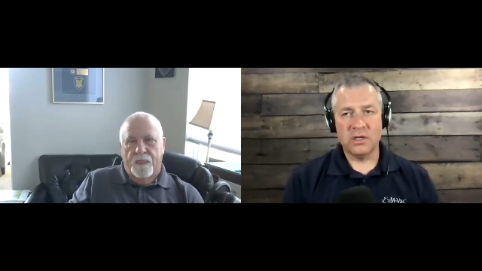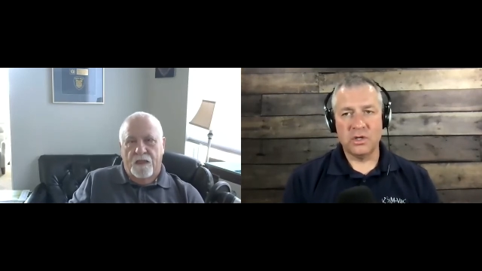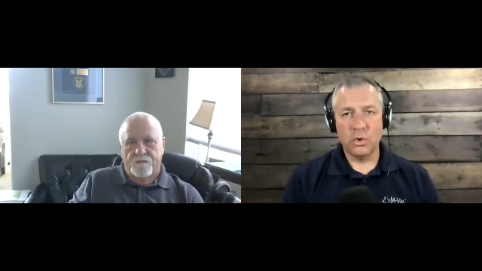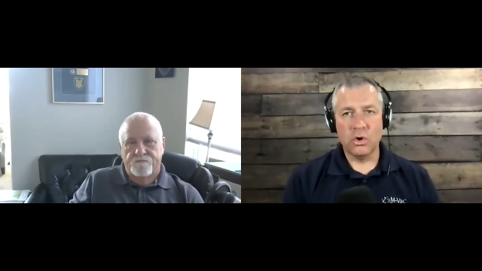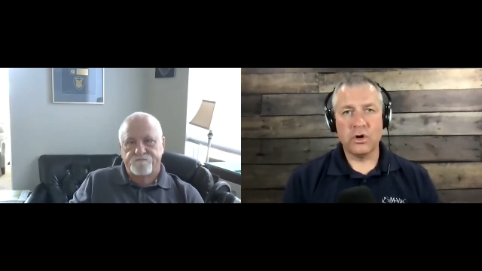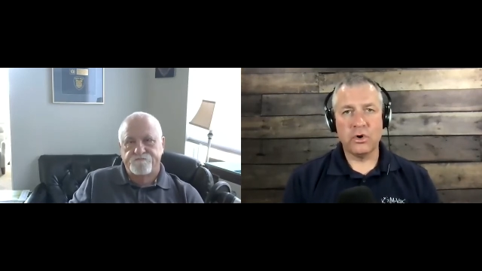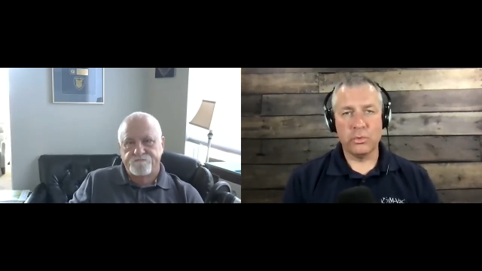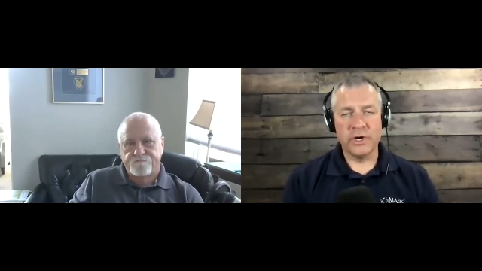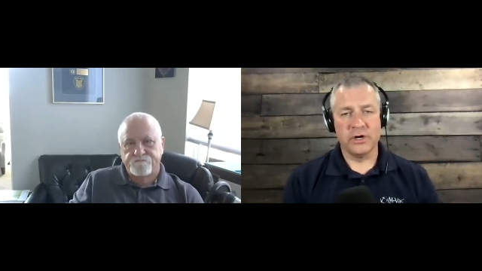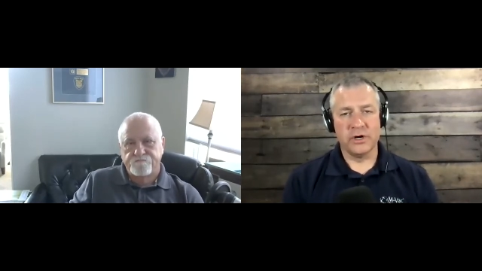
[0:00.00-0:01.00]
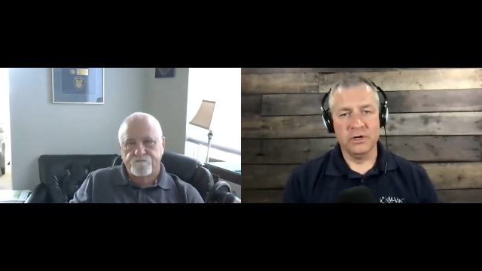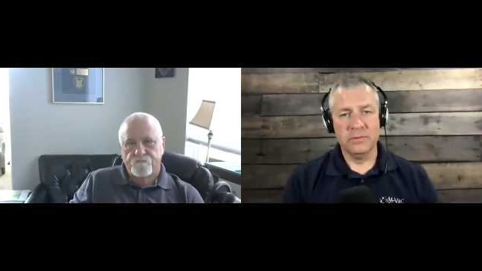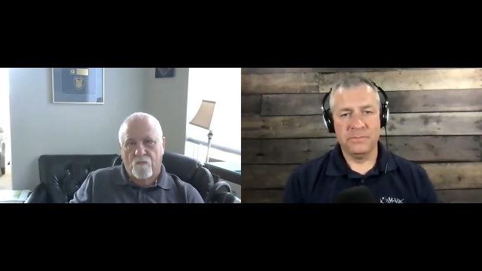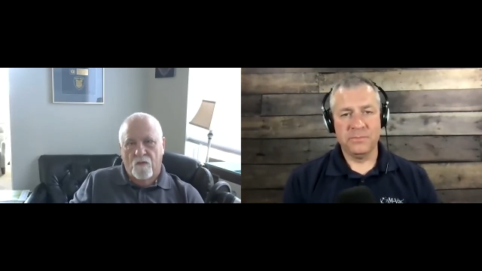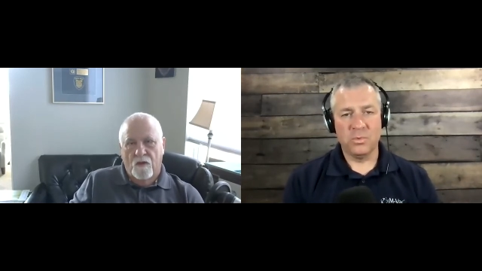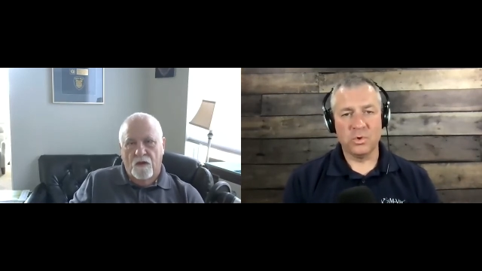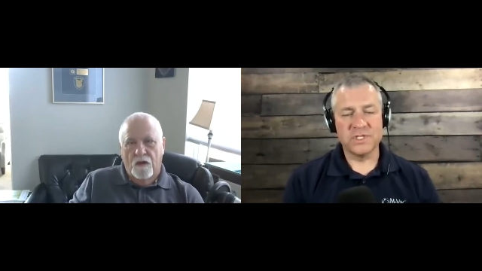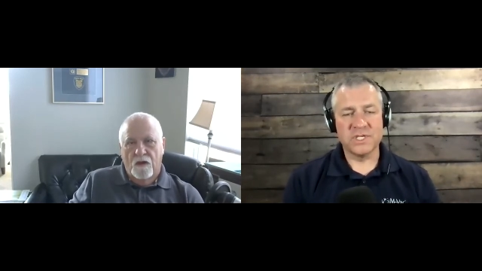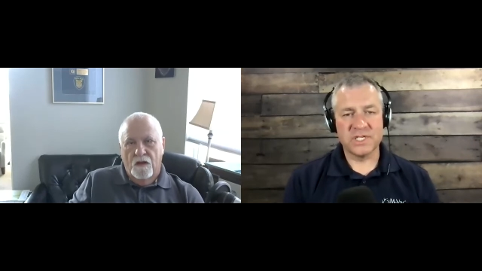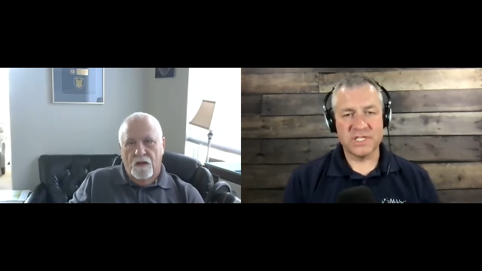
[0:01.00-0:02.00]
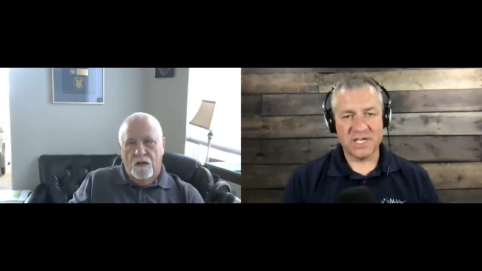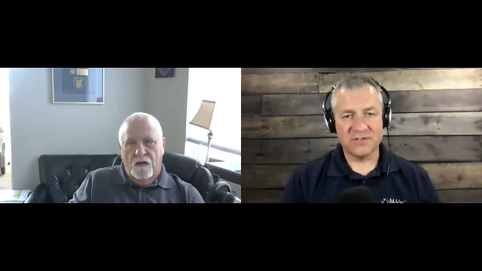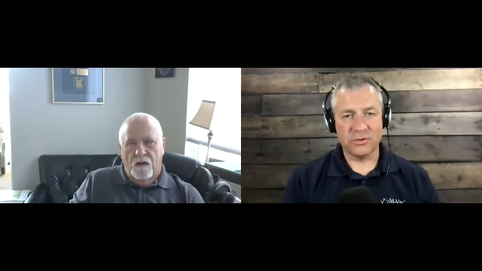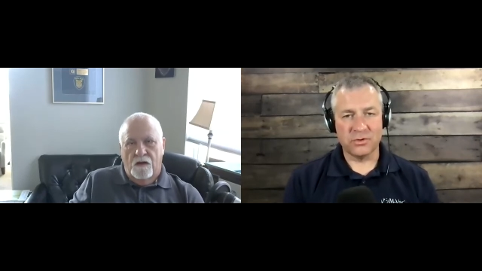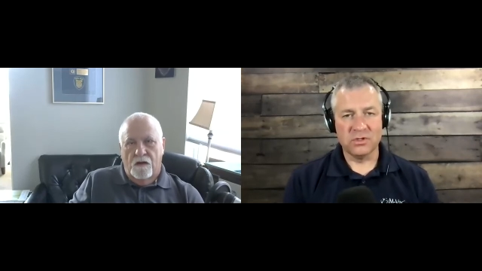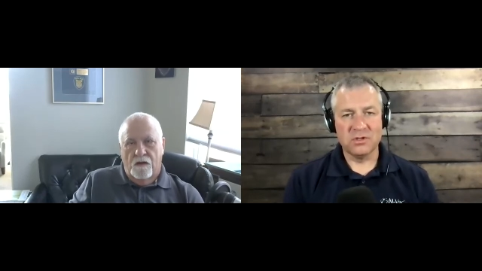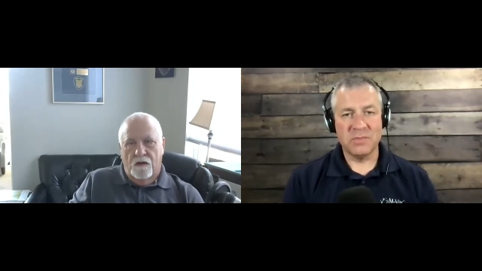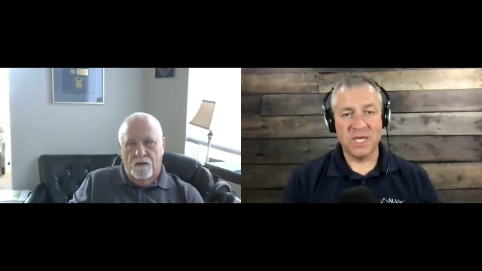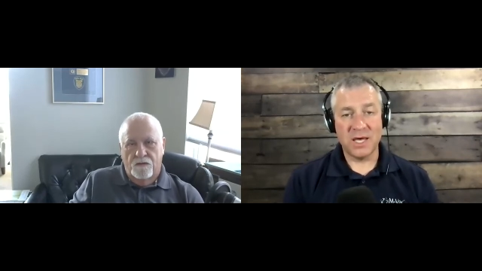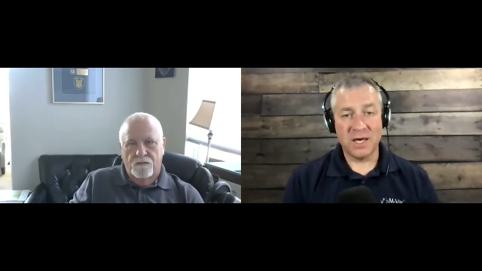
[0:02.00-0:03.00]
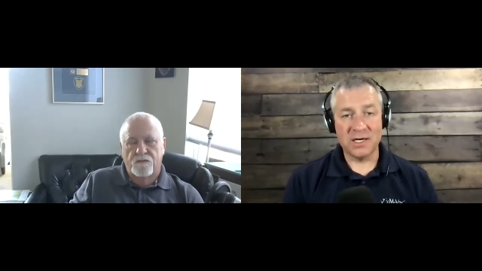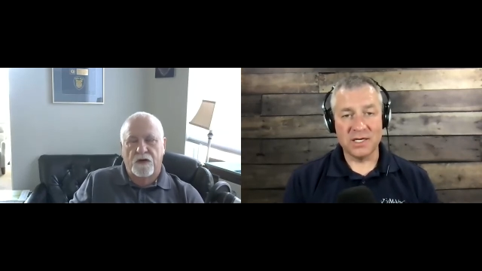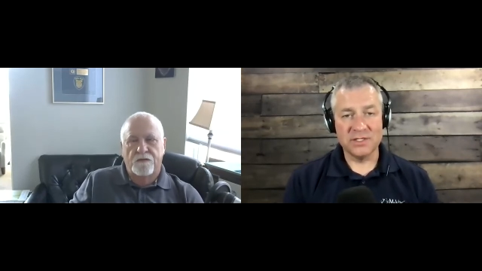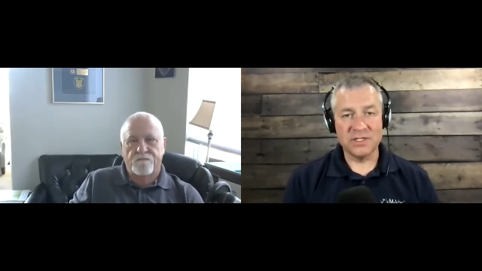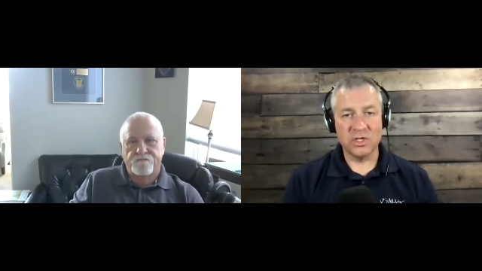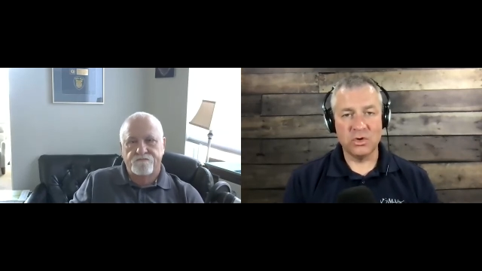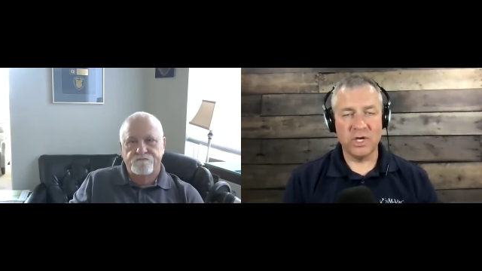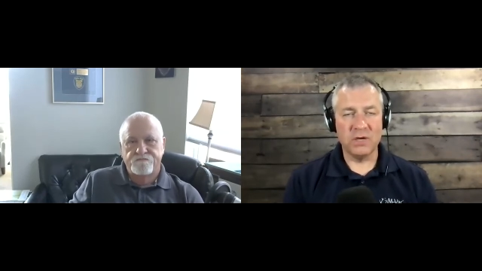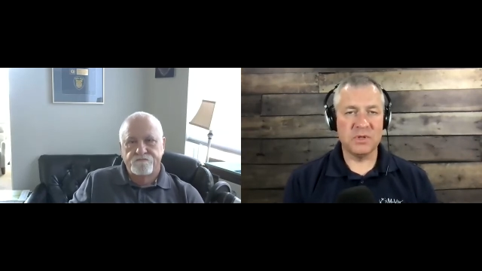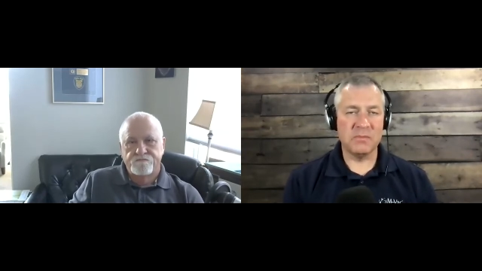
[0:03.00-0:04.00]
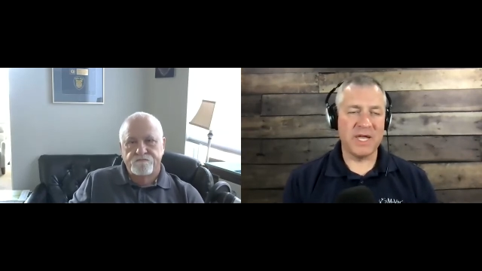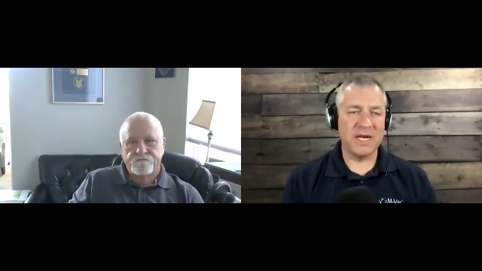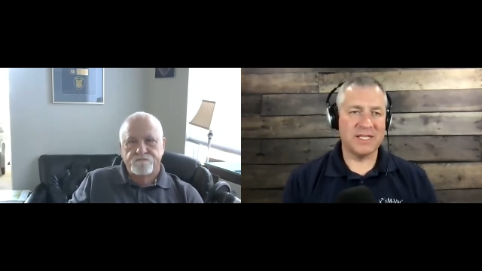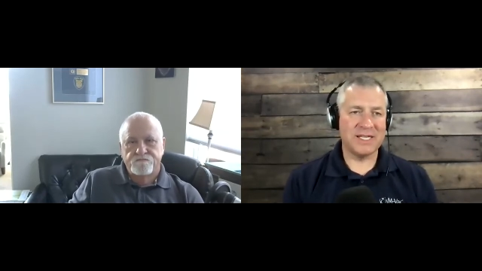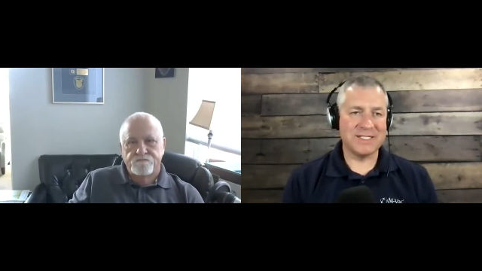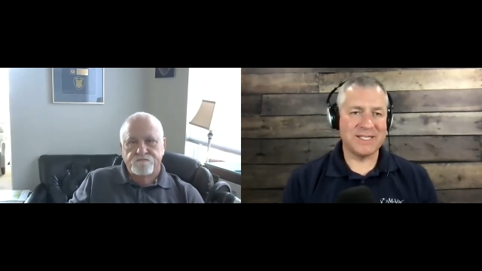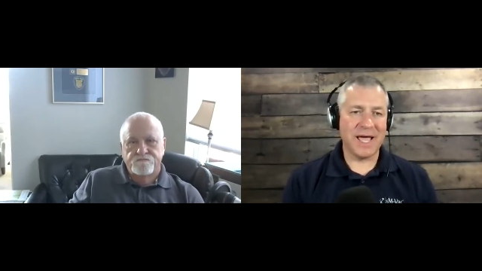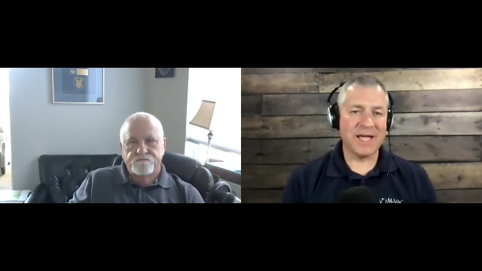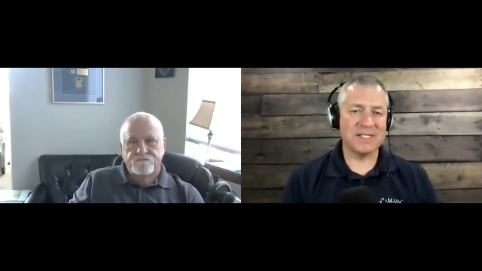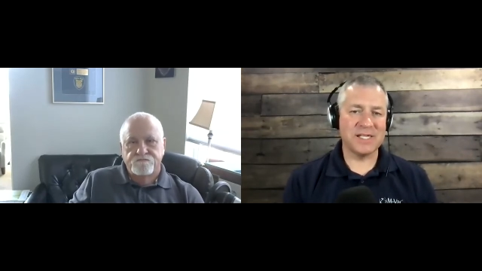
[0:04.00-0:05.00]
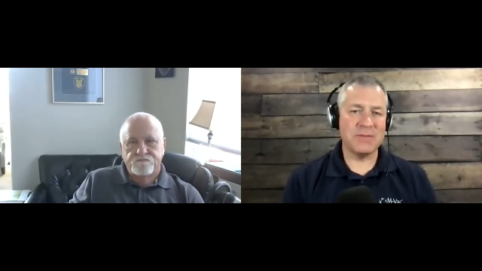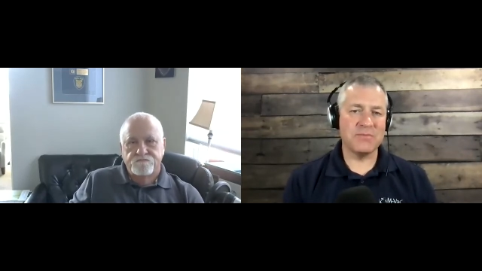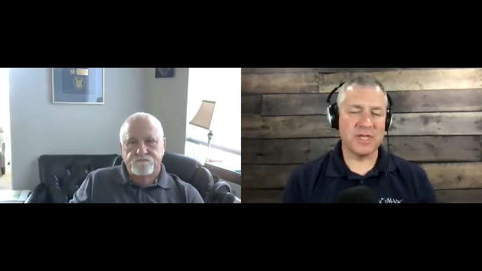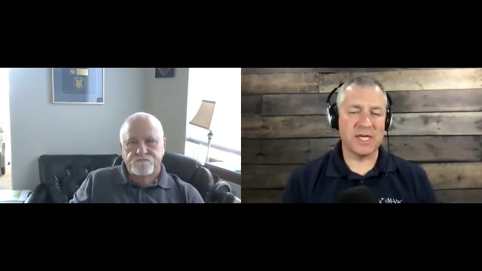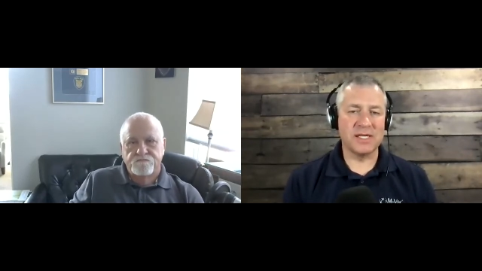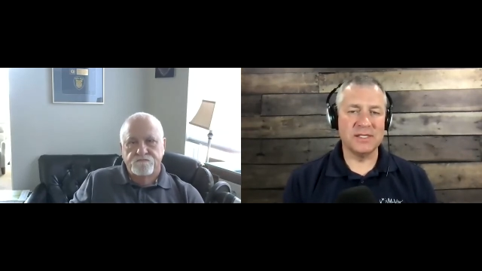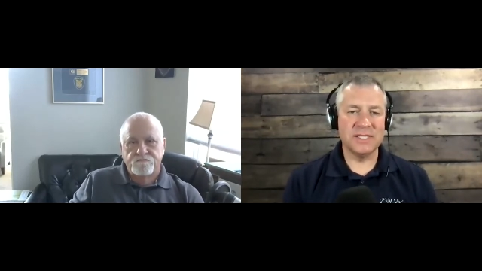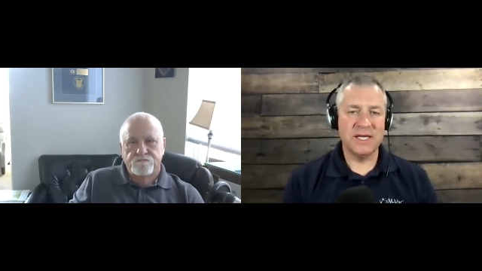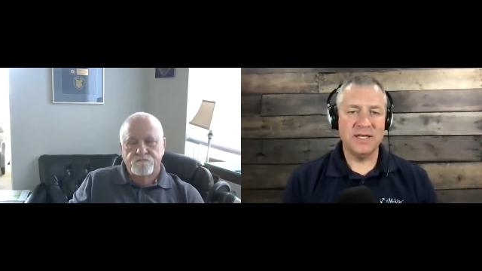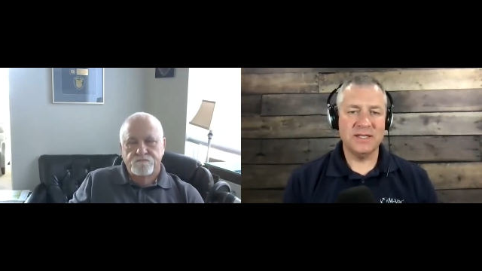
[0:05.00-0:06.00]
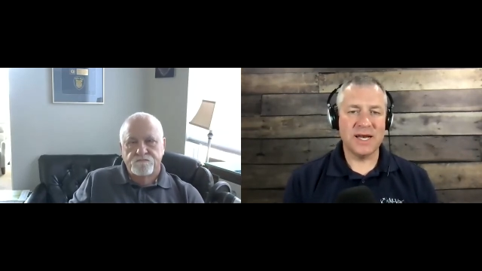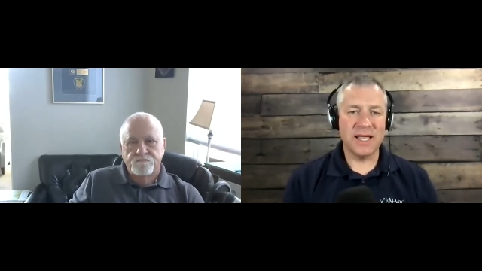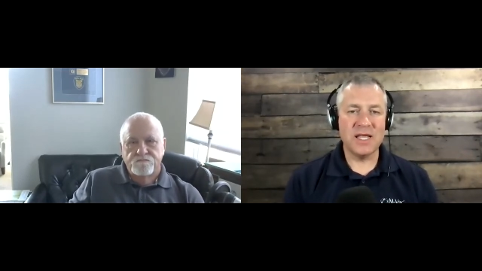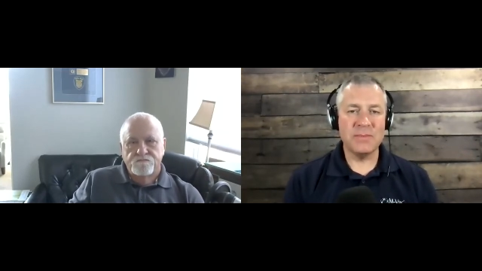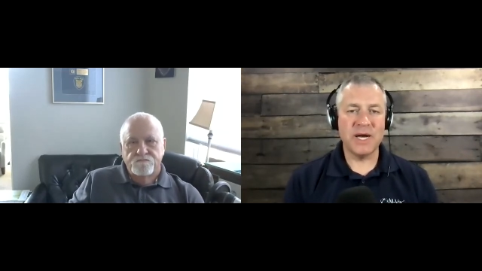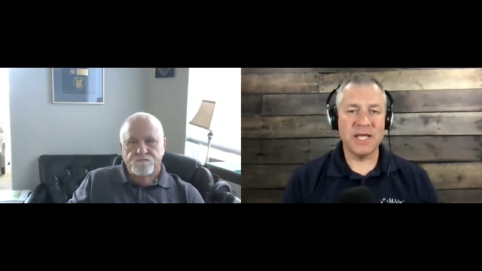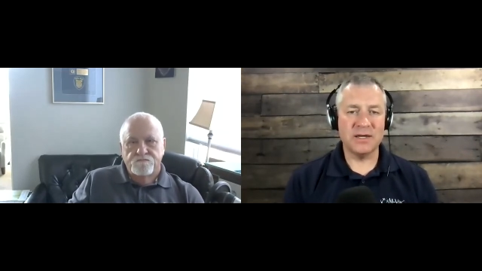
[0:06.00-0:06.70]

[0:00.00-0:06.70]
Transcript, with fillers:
Speaker 1: your career was successful because mm-hmm. you implemented the exact same things that anybody